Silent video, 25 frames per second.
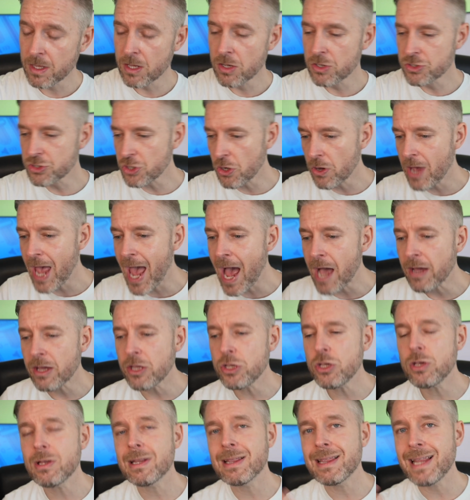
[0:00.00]
So how
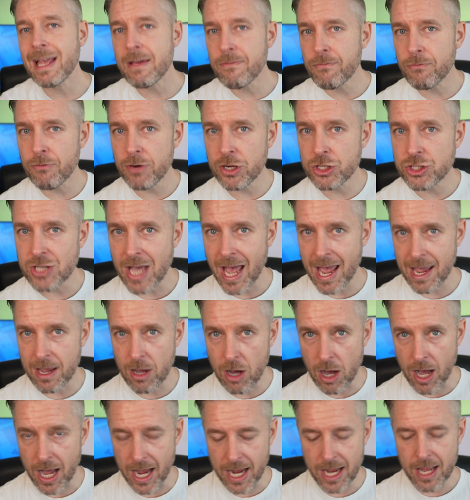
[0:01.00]
can you leverage A
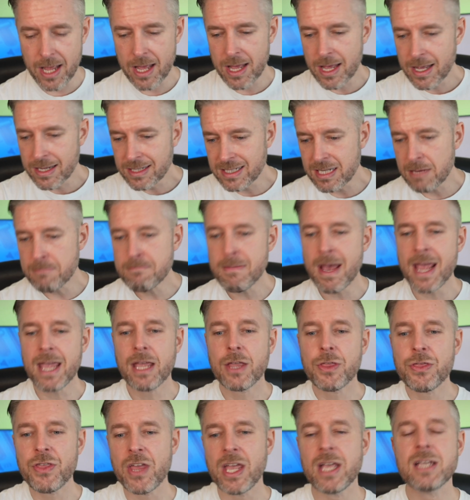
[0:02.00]
I to make
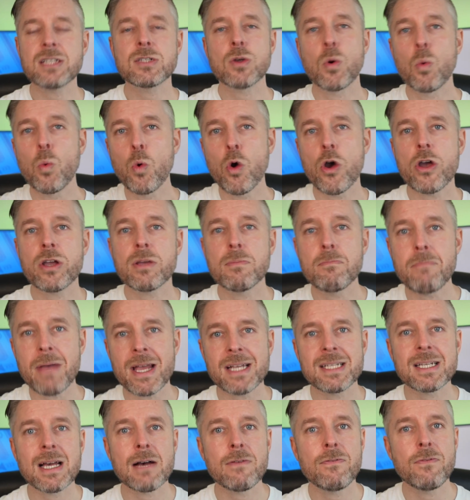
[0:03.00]
things work
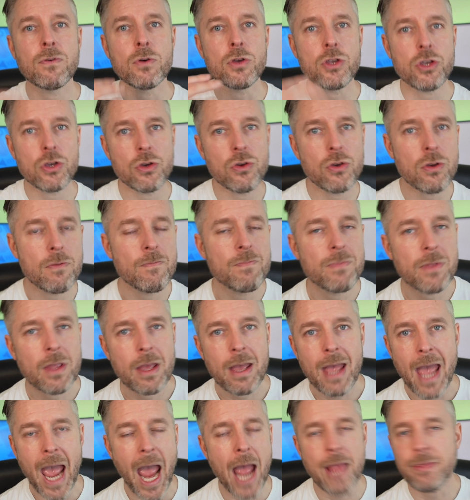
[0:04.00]
better for you
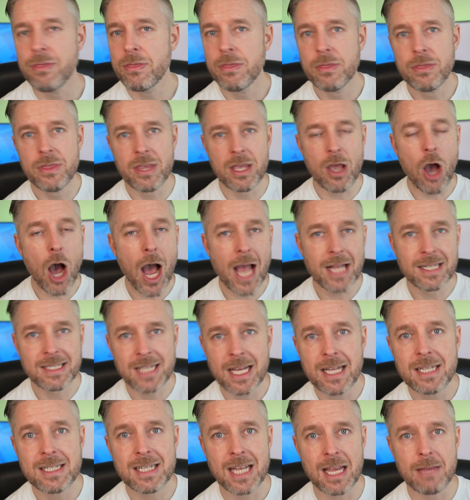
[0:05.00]
and the I
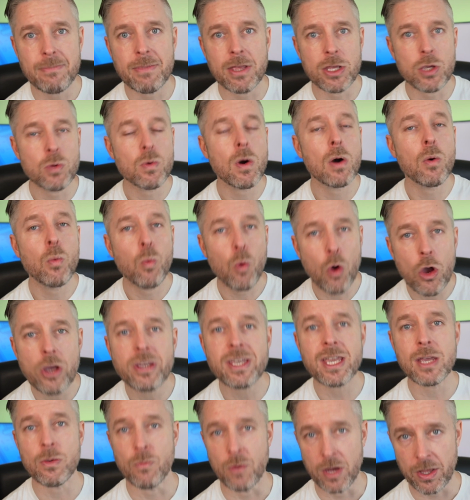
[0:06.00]
T team that you are
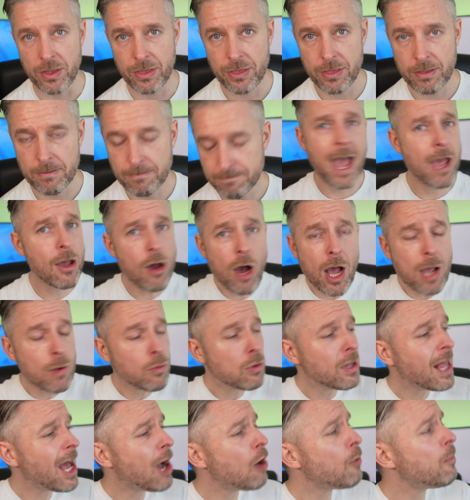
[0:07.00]
working with? A I
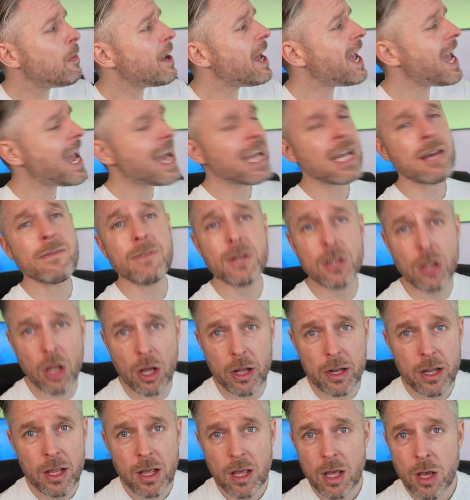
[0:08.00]
will help a heck of a
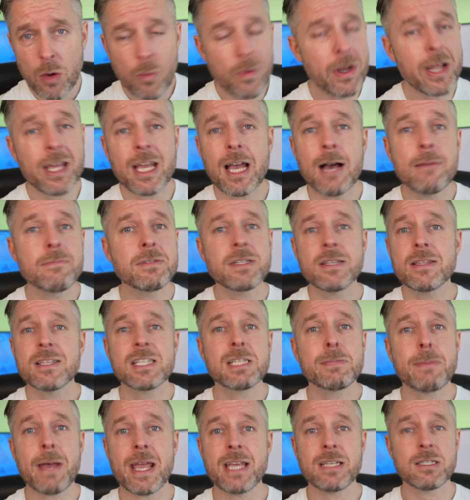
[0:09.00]
lot when it comes to the
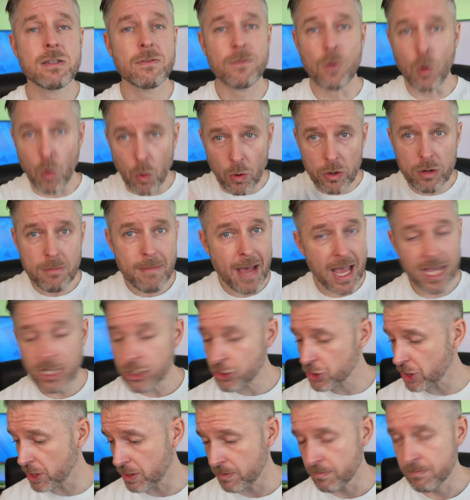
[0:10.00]
space of
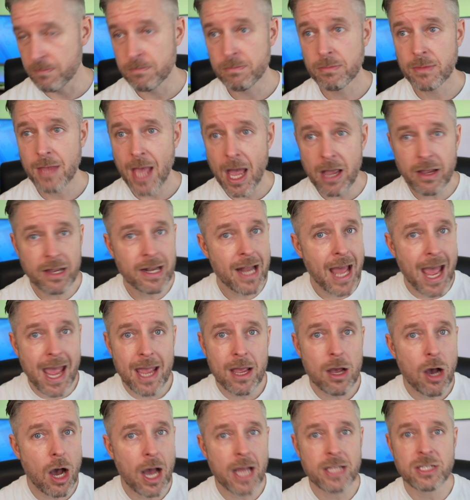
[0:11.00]
automation. How can A
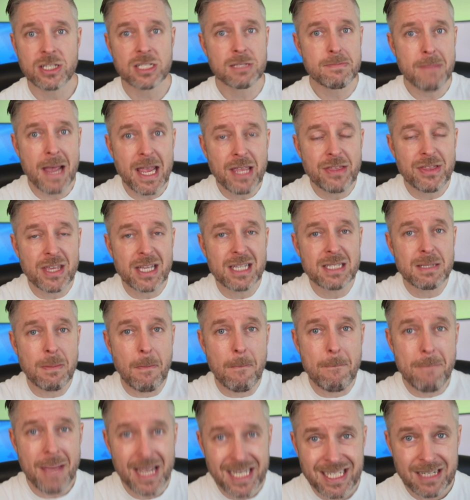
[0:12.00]
I just make things
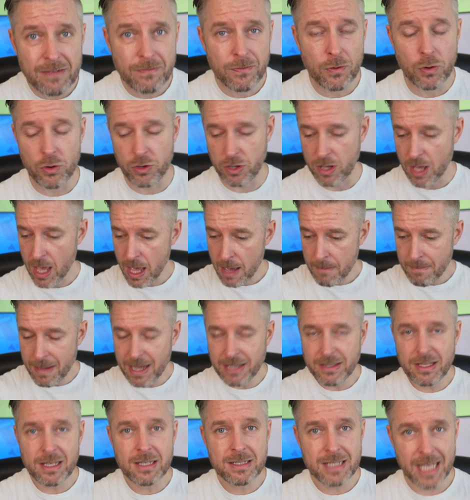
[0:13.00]
better for you,
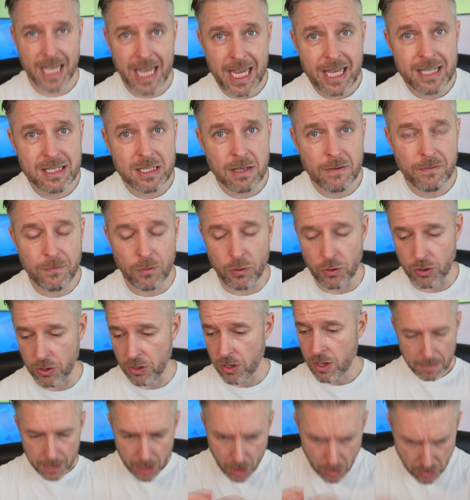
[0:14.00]
make things easier for you?
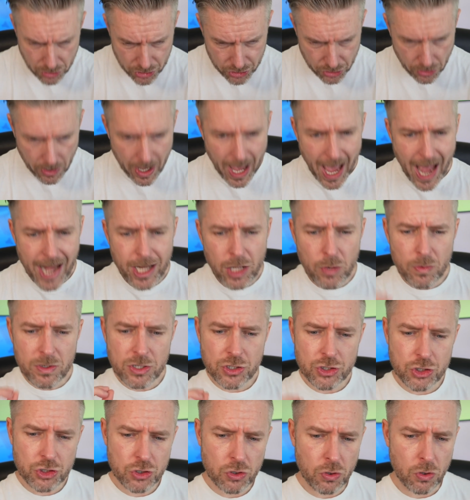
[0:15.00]
But also, how do you
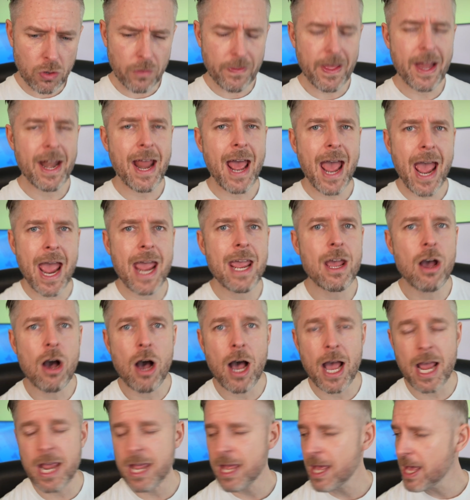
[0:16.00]
ensure that A
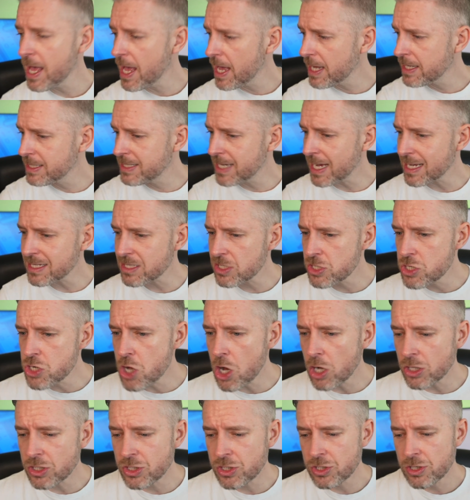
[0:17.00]
I does
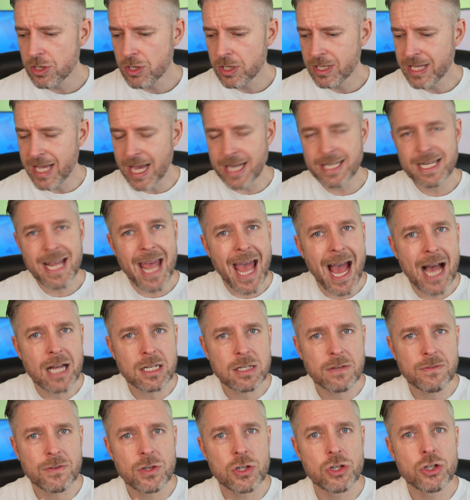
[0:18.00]
not get out
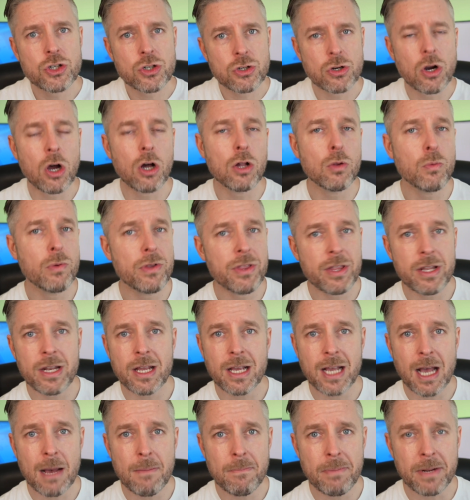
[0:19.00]
of control within a
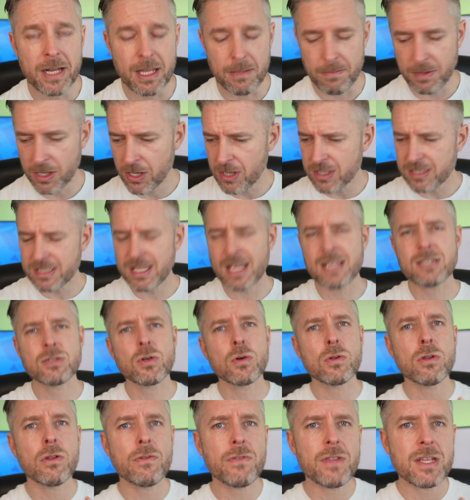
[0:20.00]
company? Because there's
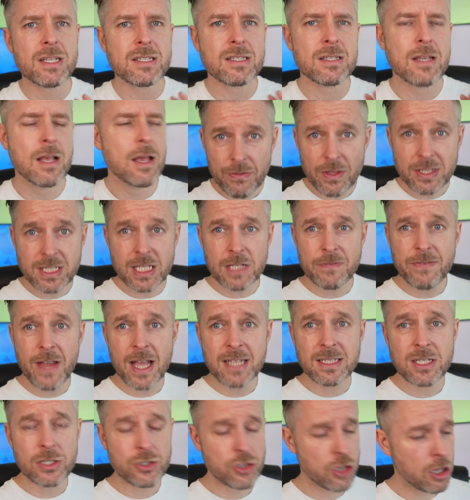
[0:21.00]
all of this, there's this
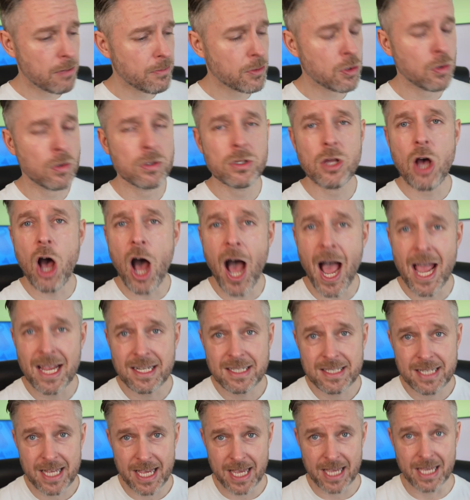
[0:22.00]
fancy term called I
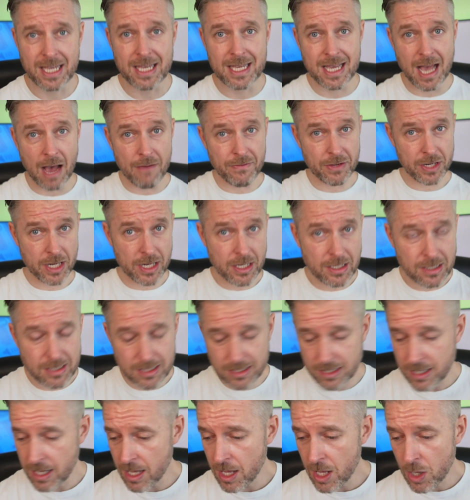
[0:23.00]
T
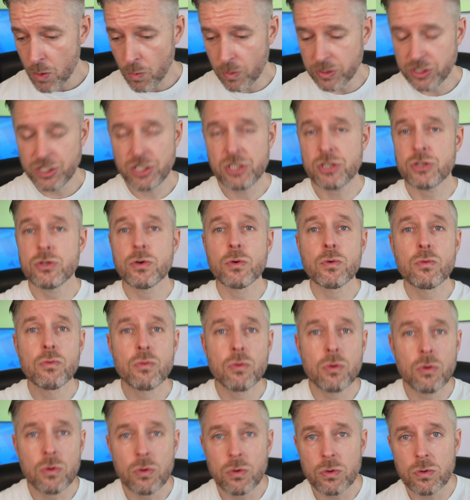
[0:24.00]
governance, which is the
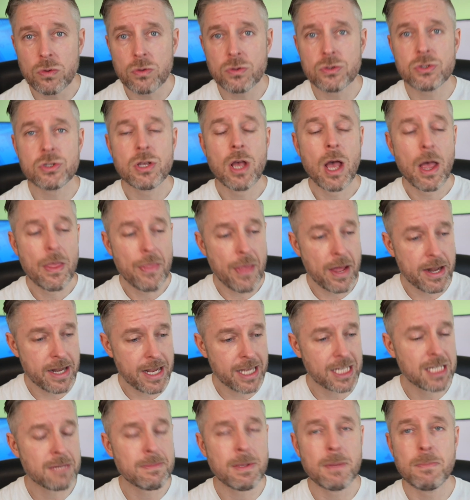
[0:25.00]
rules that
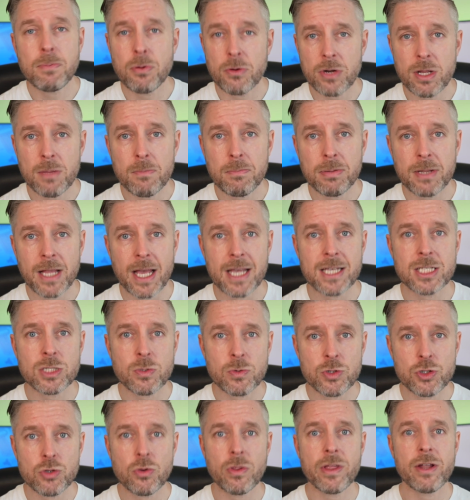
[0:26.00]
need to be put in place to
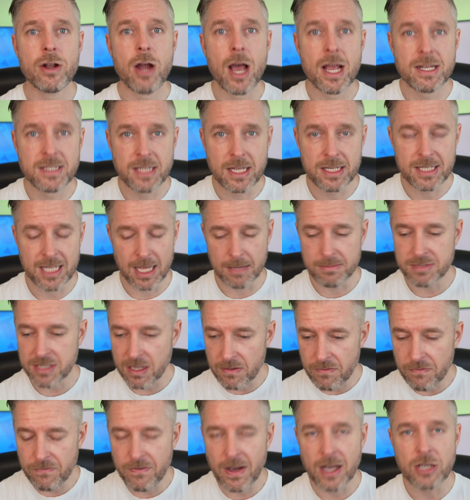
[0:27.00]
ensure that I T teams
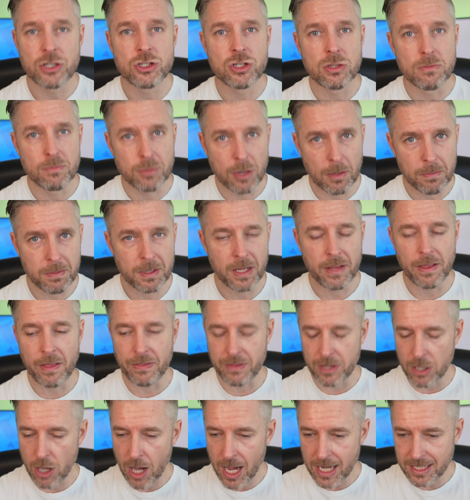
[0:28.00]
can function properly, that
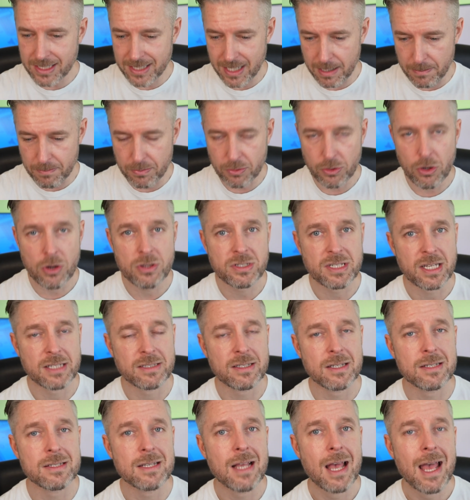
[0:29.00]
the I T
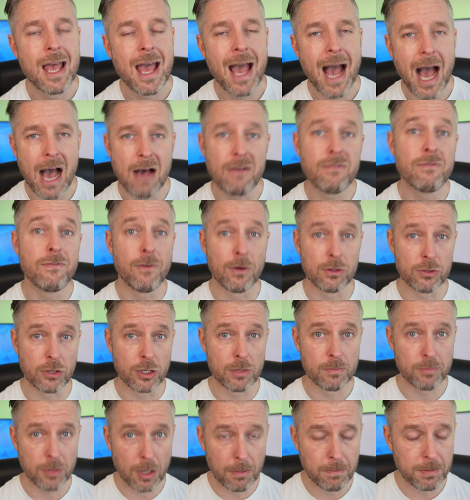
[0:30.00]
processes are
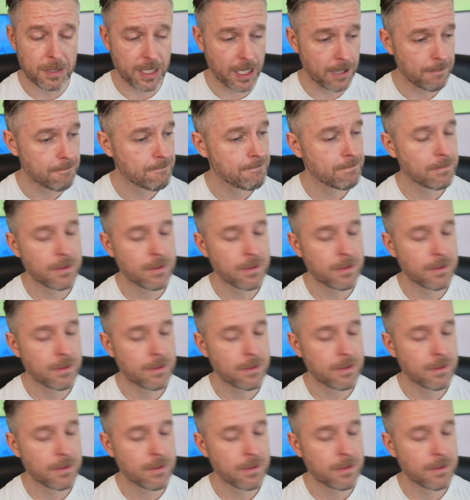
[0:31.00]
followed properly.